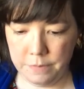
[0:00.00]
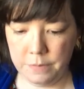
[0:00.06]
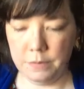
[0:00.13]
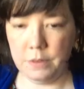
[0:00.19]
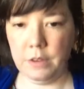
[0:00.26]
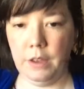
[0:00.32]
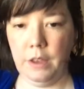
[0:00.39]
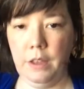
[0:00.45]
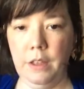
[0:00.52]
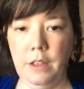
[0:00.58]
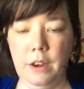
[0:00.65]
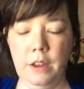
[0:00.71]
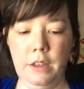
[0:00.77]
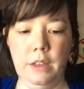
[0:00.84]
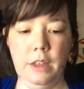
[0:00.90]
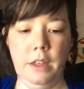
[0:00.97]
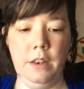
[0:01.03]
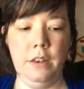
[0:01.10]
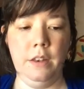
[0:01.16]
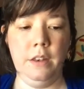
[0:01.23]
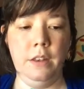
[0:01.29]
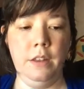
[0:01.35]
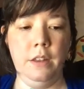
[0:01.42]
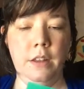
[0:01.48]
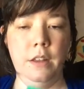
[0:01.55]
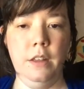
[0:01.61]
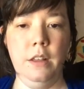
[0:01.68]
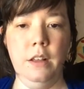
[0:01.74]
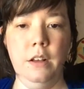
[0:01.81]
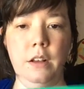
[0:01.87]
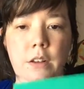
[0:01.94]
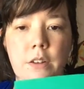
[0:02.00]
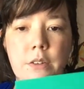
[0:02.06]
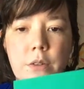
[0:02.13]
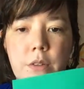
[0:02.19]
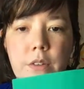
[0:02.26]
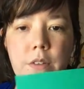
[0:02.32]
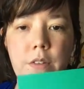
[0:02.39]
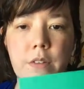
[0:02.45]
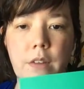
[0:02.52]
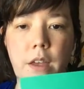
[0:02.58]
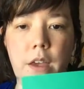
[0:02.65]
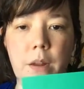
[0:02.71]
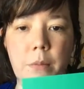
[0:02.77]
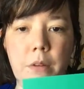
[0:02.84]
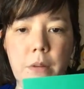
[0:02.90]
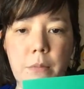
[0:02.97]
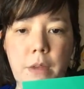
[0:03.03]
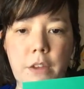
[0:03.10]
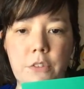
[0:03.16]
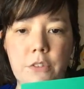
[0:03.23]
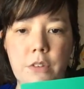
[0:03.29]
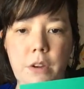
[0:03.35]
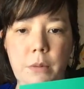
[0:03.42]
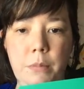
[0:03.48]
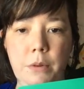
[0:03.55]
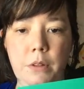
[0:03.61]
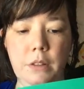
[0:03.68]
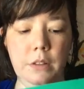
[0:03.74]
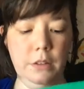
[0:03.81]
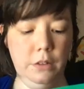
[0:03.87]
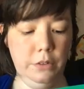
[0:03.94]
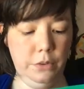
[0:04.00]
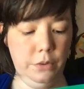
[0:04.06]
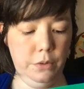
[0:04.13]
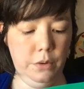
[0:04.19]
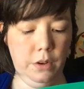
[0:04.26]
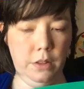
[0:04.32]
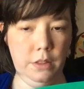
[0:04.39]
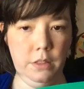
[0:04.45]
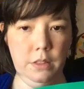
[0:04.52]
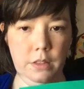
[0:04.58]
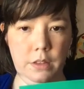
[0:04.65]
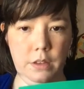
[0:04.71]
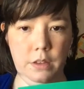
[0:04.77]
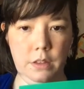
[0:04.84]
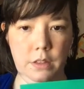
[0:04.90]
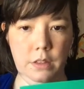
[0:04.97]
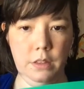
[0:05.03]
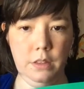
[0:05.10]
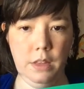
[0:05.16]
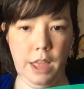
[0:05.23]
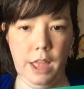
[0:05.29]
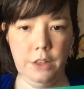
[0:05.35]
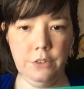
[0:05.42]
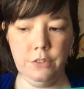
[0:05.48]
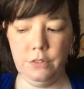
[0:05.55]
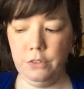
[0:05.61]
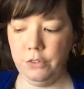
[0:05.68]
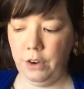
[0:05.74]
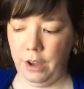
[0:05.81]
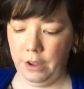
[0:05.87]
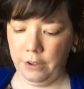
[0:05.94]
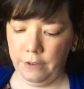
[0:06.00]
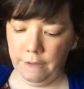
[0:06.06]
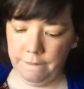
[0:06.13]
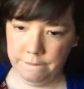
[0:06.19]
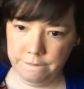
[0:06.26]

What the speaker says: Okay, and again, I'll glue this side. I'm going to make sure I put glue on the edge of the triangle.